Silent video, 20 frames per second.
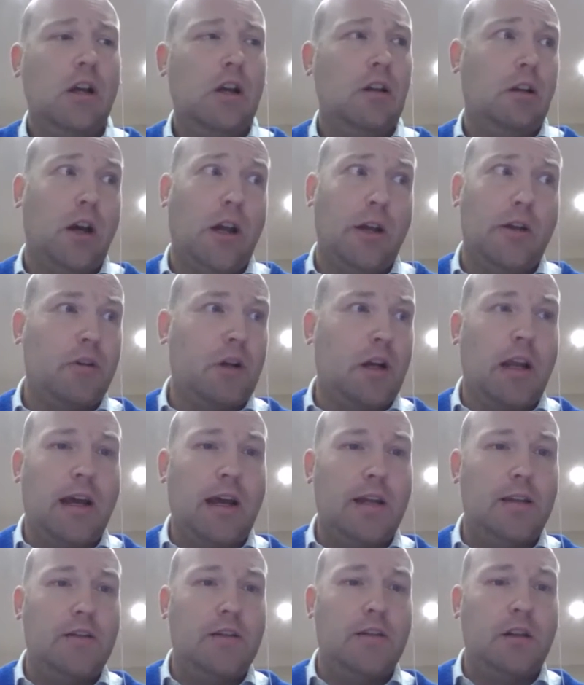
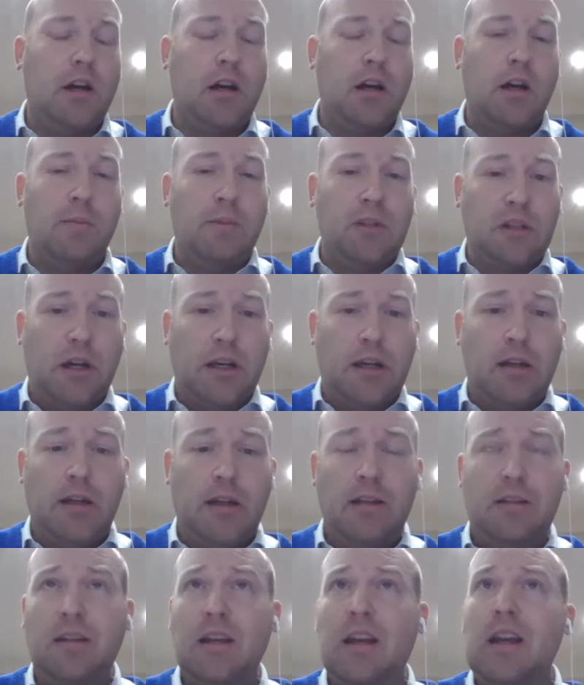lycra-clad
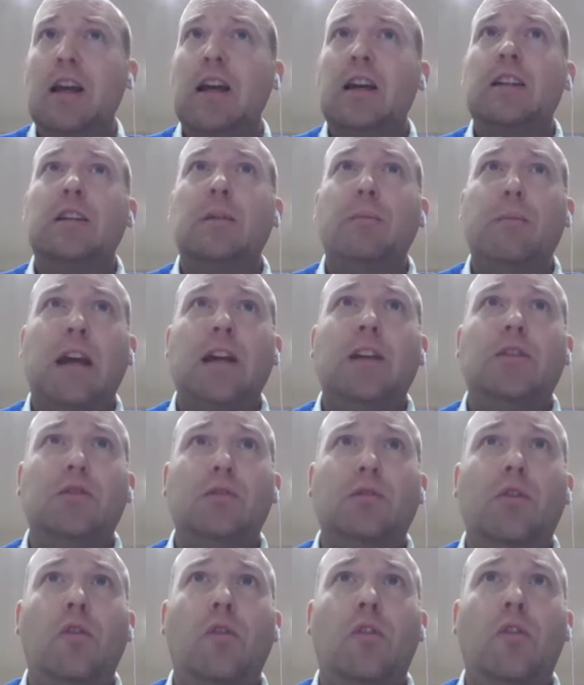cyclist, to make
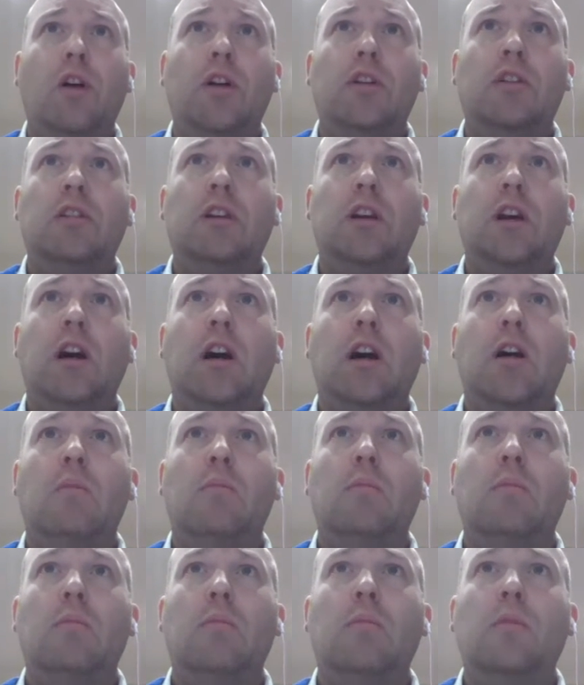sure that
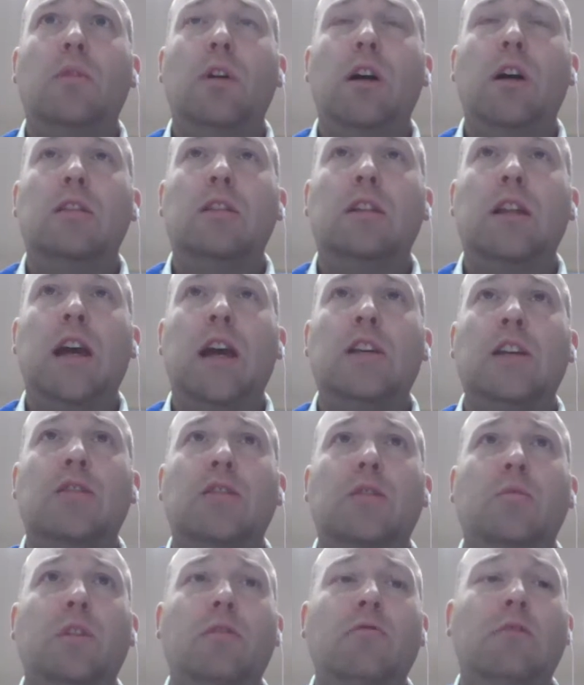as a
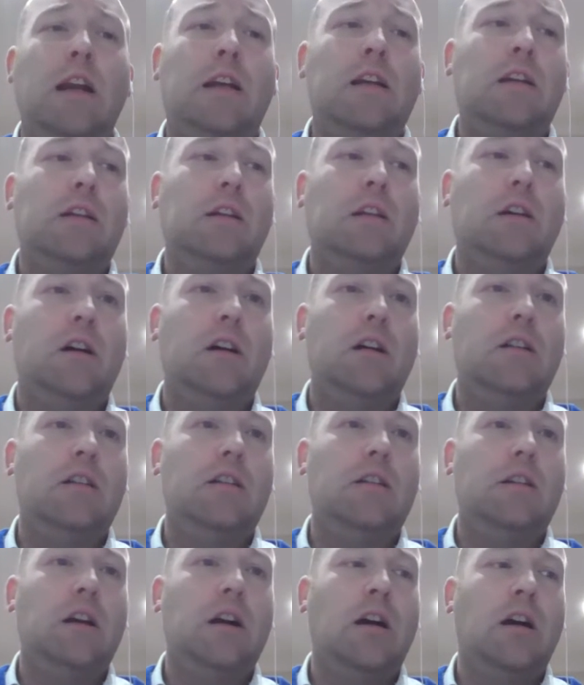nation we
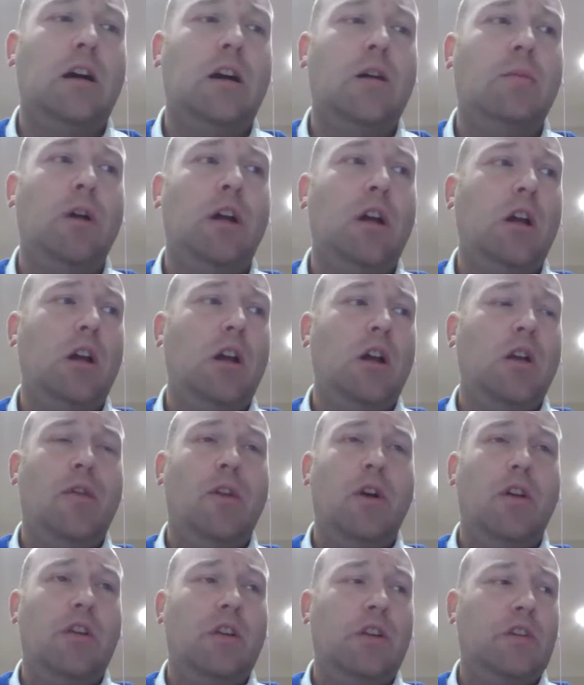recognise
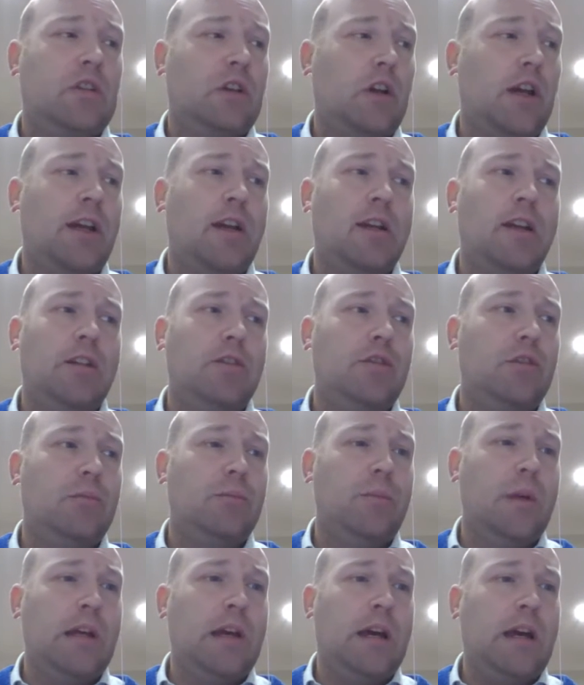that the cycling
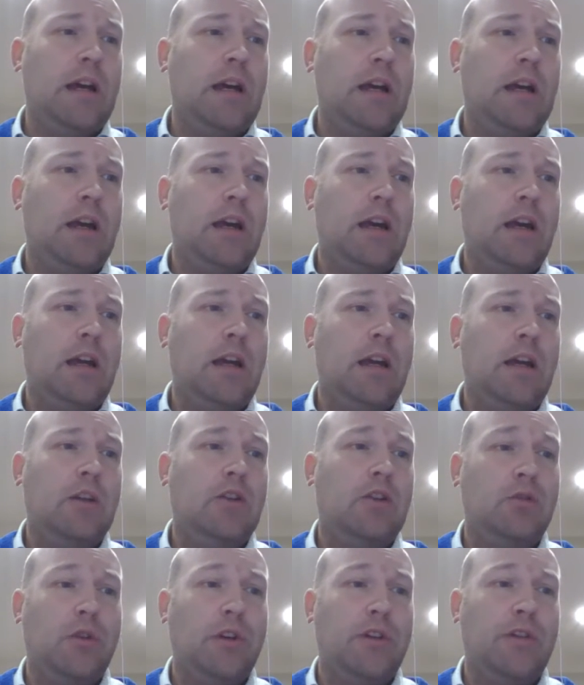should be a
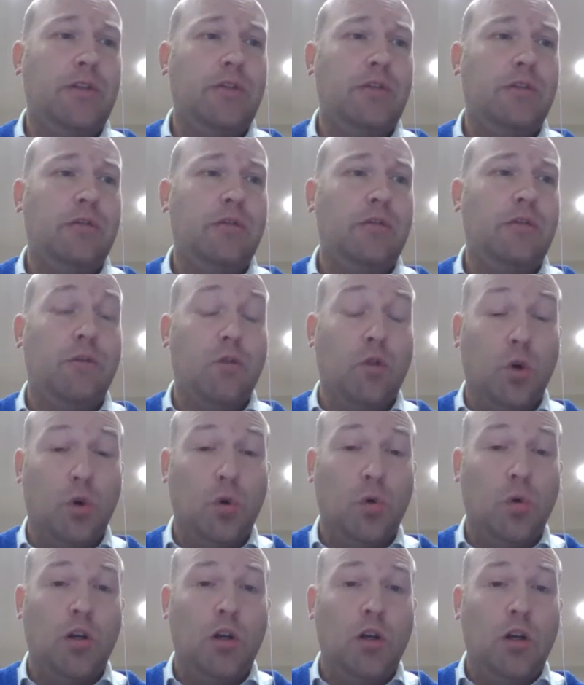choice for
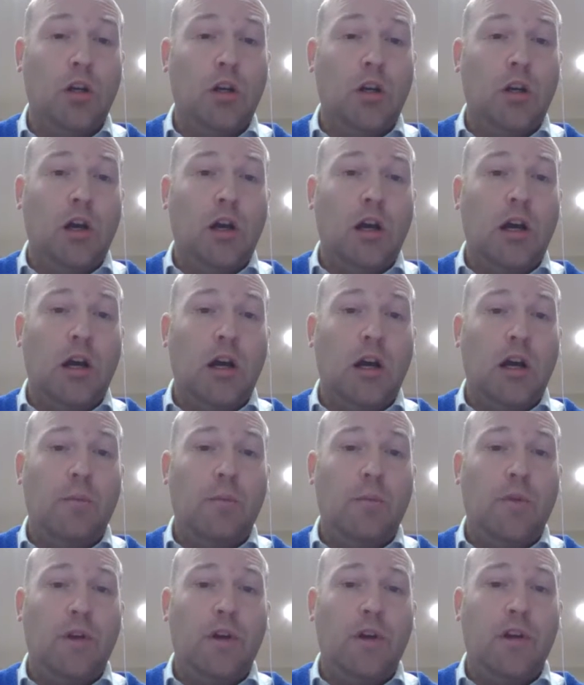all,
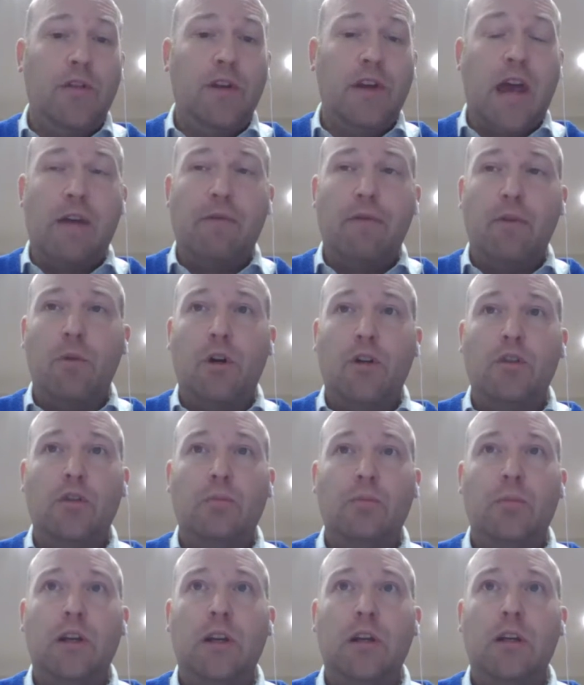that everyone
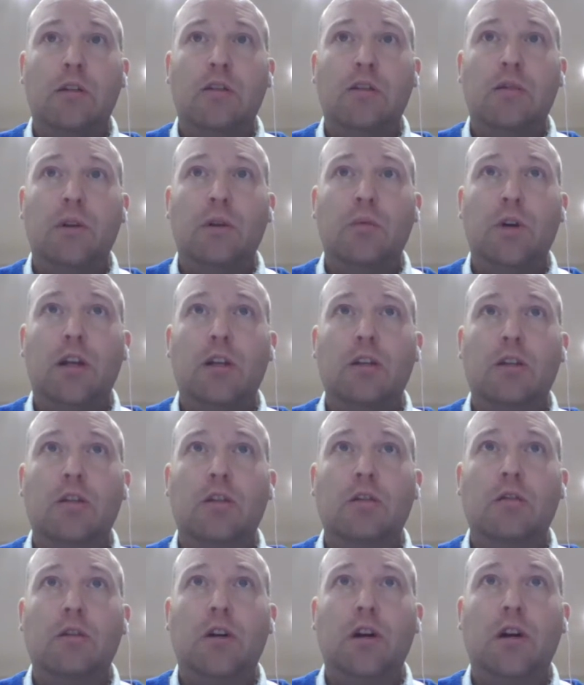should be willing
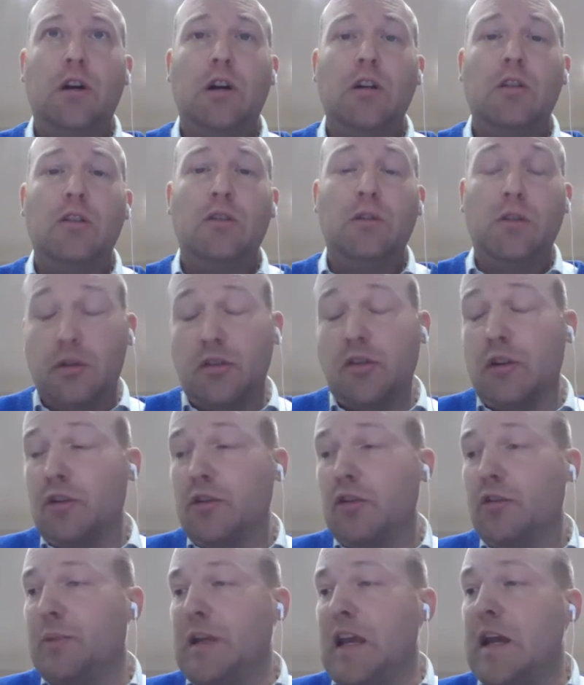to
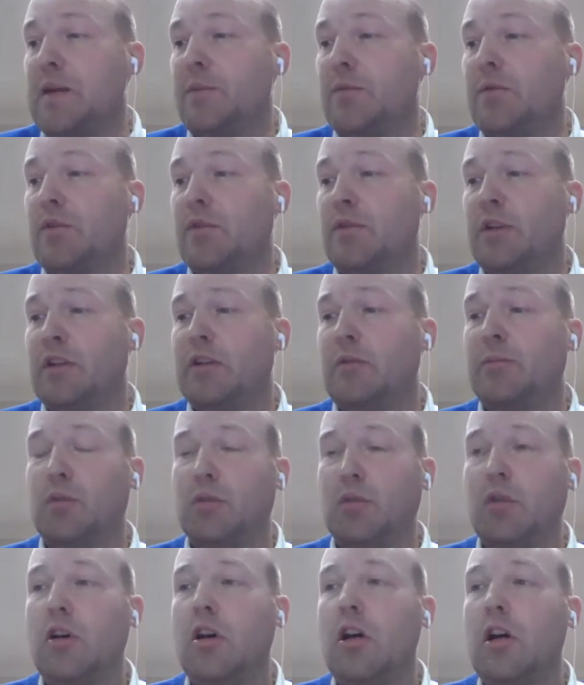should be able to
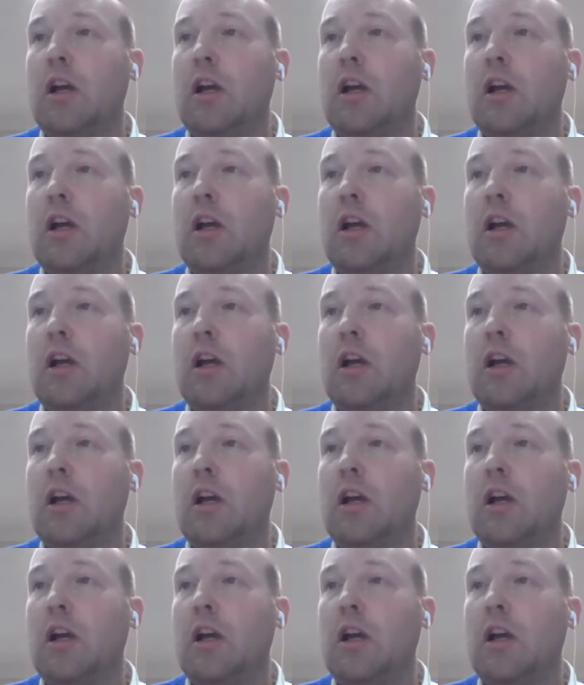explore